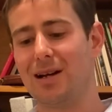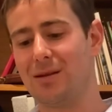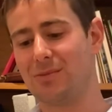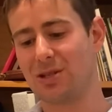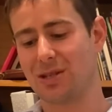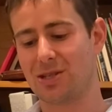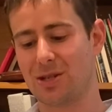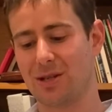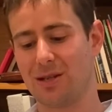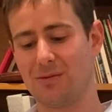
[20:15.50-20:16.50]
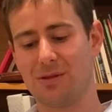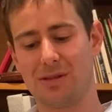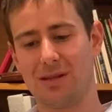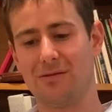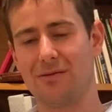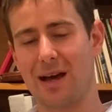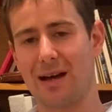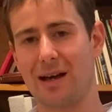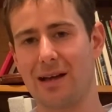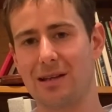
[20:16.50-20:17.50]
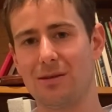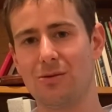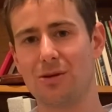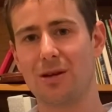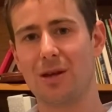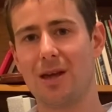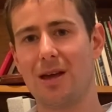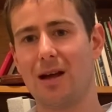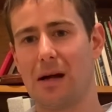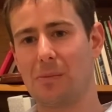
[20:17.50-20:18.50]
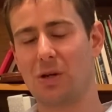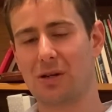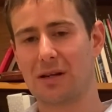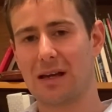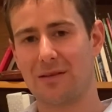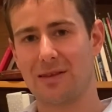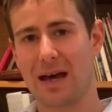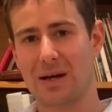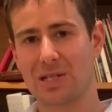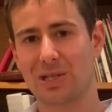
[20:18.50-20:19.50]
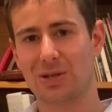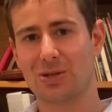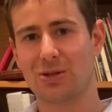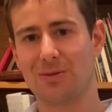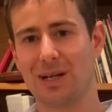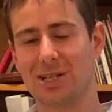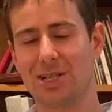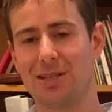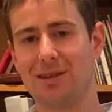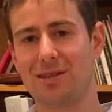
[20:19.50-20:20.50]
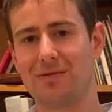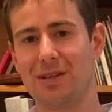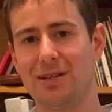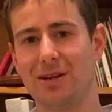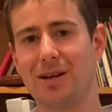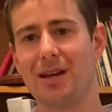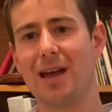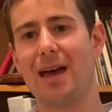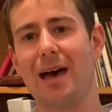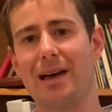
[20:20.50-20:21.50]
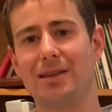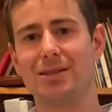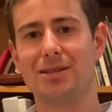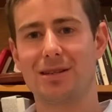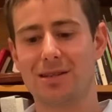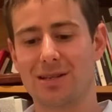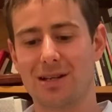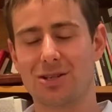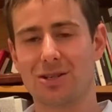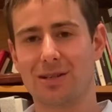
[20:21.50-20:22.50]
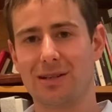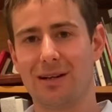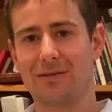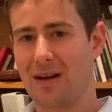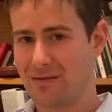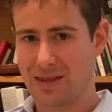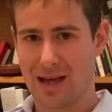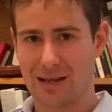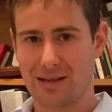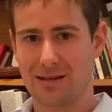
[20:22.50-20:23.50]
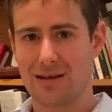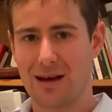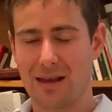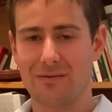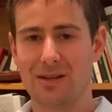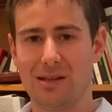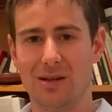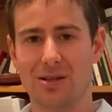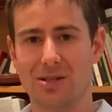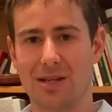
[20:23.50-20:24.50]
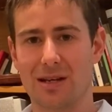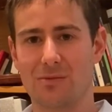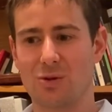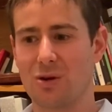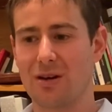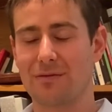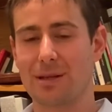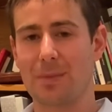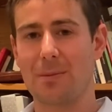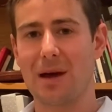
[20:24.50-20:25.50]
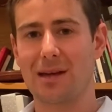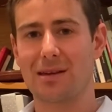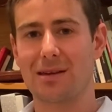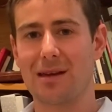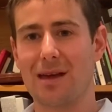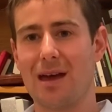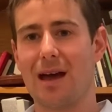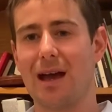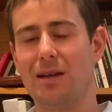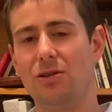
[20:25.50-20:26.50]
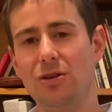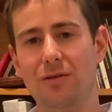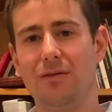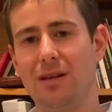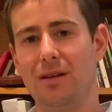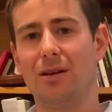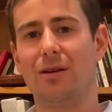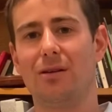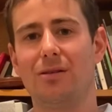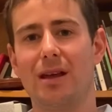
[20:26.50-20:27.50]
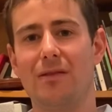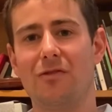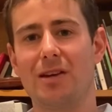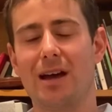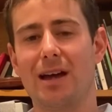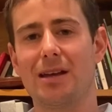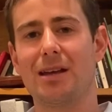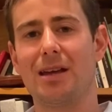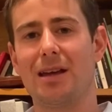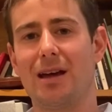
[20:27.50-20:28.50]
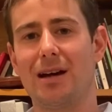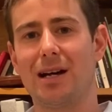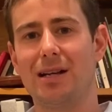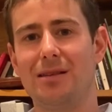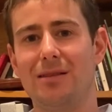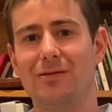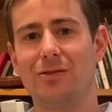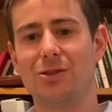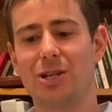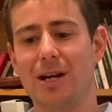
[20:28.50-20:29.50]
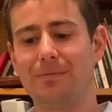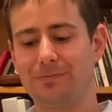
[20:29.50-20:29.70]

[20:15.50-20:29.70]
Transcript: So I certainly would give that a look. I'm not going to cover that stock too much in this video, as essentially I've covered that in other videos, and we'll hopefully be making a new video on NVA in the future.